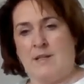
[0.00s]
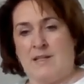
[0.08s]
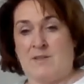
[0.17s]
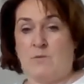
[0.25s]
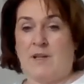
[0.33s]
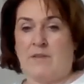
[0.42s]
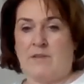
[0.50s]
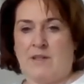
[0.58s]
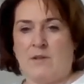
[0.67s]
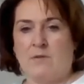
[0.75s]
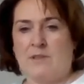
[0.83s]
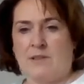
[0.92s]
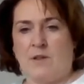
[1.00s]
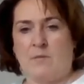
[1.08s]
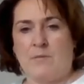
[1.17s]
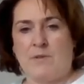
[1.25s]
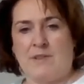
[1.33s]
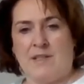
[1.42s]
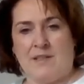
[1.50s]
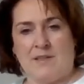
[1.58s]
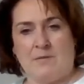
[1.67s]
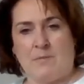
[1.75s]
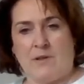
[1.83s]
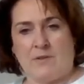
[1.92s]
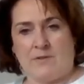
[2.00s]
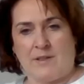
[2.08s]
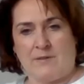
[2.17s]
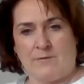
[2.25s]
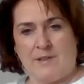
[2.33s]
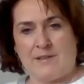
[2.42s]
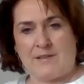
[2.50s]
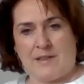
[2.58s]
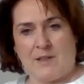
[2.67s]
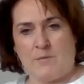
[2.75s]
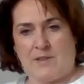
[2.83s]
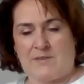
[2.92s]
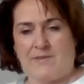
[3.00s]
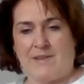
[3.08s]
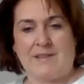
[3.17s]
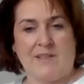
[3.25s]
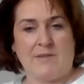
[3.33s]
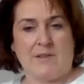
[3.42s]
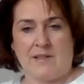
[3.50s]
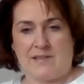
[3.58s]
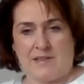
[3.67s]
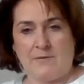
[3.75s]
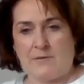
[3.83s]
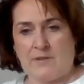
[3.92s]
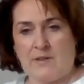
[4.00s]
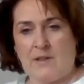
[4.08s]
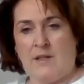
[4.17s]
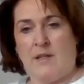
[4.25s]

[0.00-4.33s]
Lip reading: as we are the only company in the biotech field now because Valneva has left.